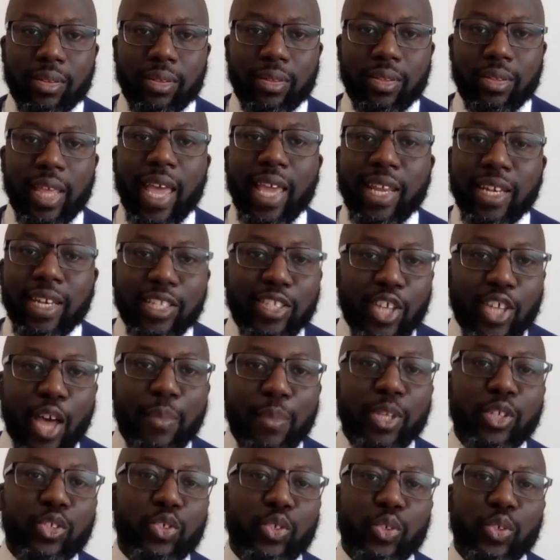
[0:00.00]
The end is
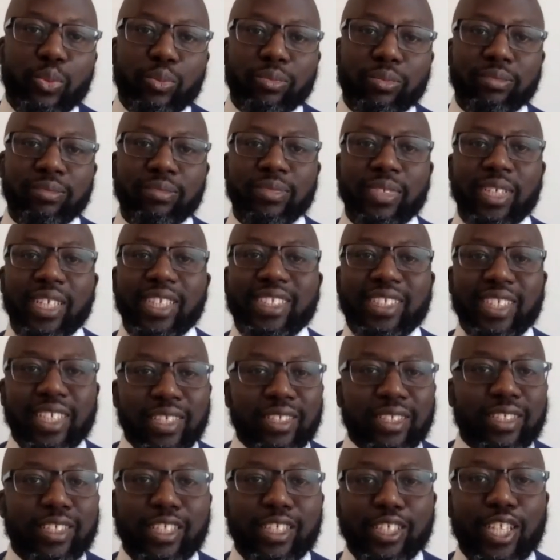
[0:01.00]
coming soon.
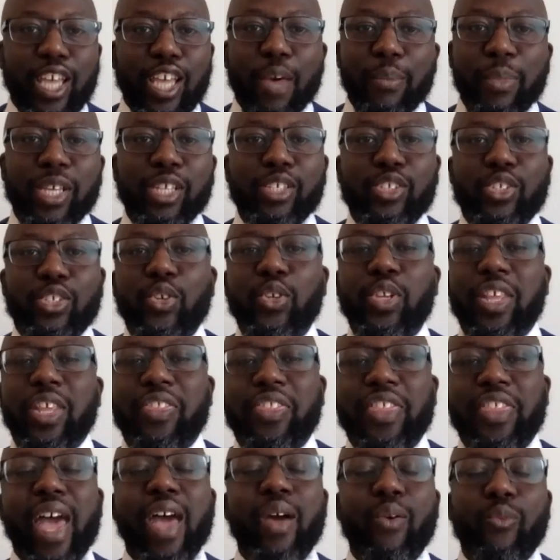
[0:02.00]
Jesus is coming soon,
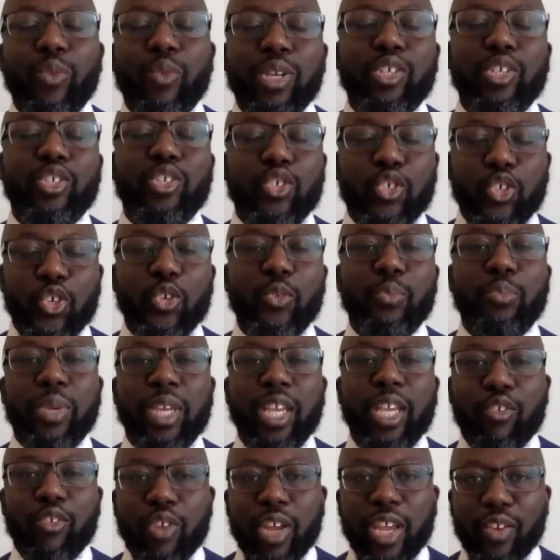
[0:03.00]
and that we should
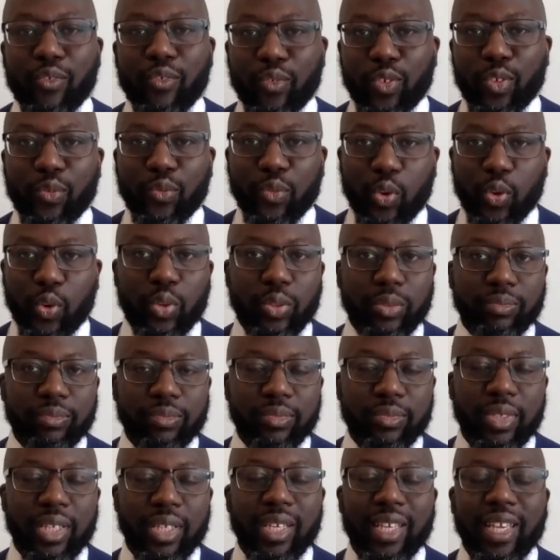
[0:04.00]
be grateful for.
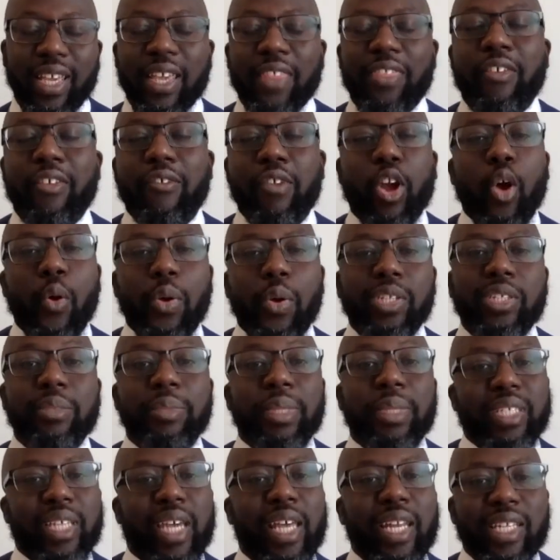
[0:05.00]
There are going to
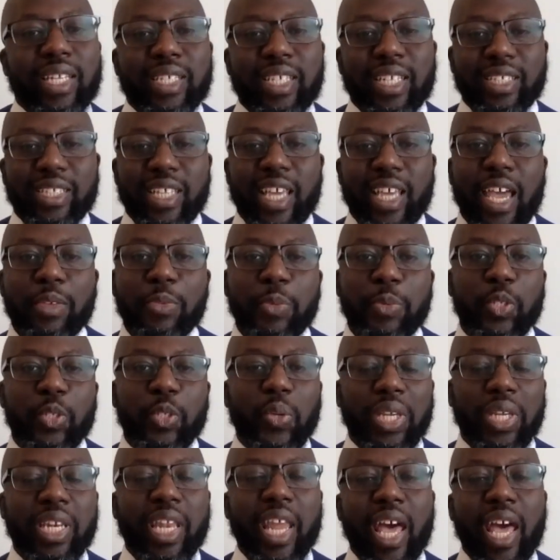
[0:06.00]
be challenging times between